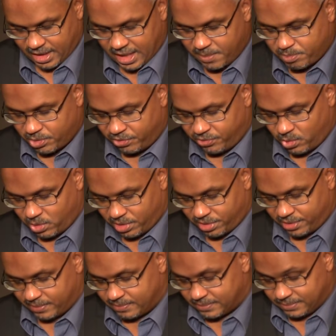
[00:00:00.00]
April
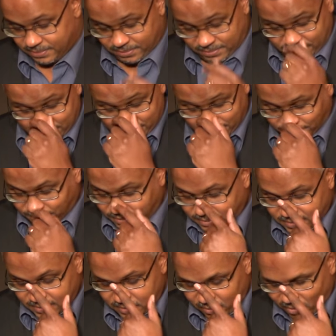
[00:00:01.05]
4th.
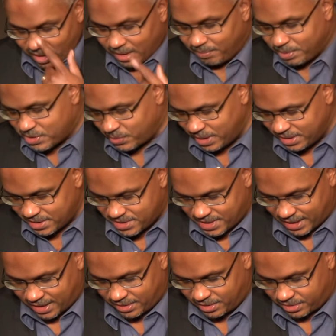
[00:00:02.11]
Between the
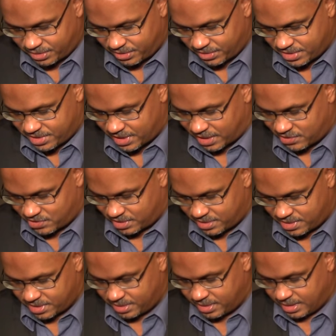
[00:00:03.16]
second and third
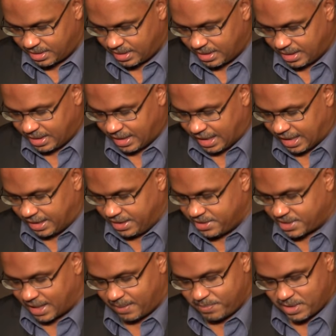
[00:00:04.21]
sessions,
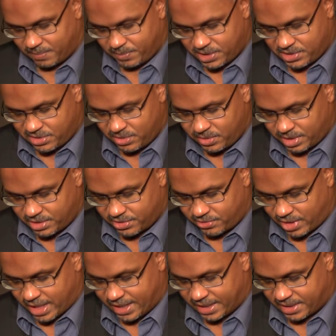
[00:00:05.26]
Annie typed up the
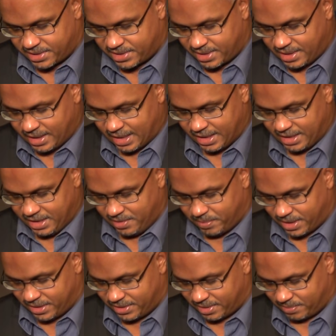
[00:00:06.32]
students' writings and
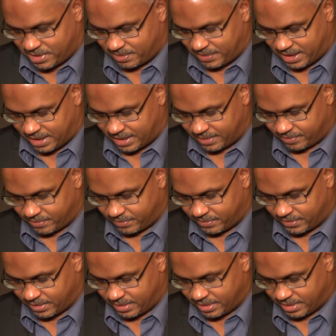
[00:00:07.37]
emailed them to me.
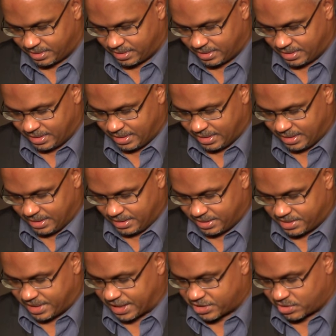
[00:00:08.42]

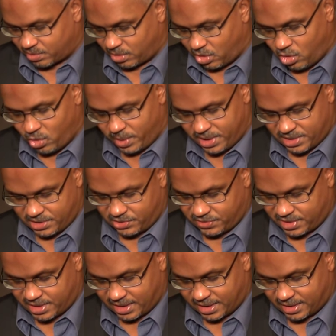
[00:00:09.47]
The texts were always
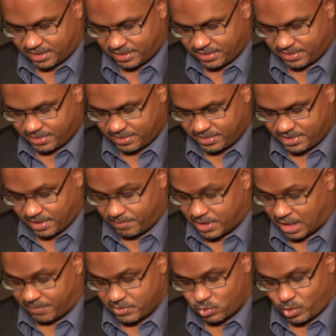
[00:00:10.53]
interesting,
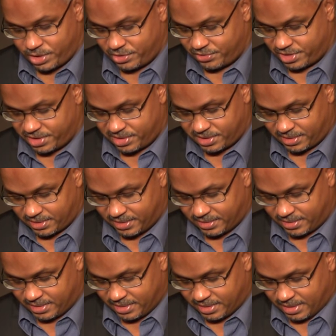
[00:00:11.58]
sometimes wondrous.
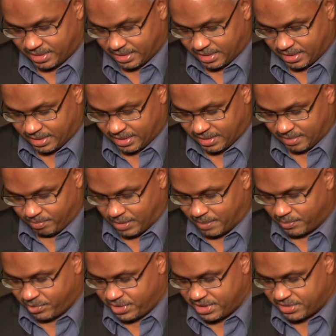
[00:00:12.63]

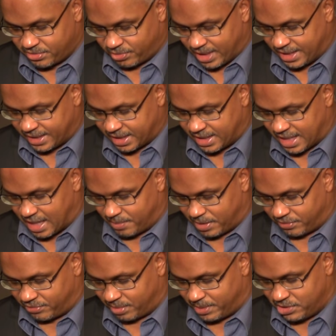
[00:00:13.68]
Memories ran the
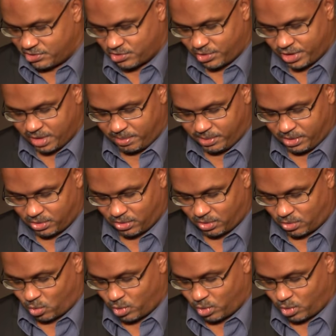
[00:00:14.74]
gamut from enjoyable or